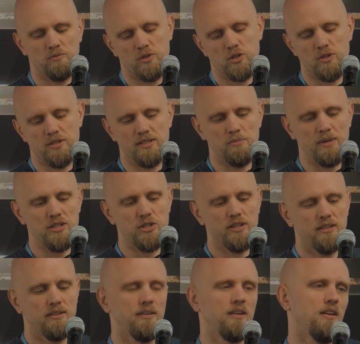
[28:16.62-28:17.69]
should still mention
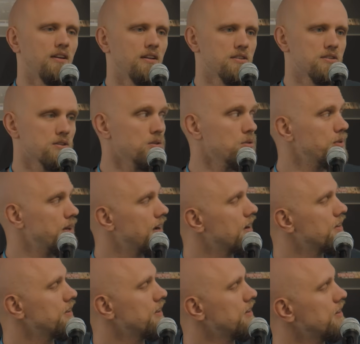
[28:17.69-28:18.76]
it. So we
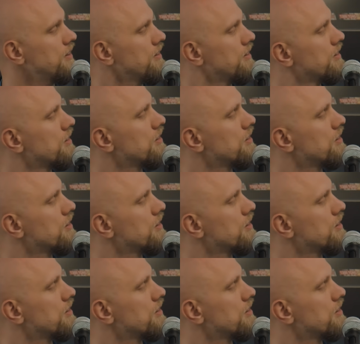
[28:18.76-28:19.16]
have a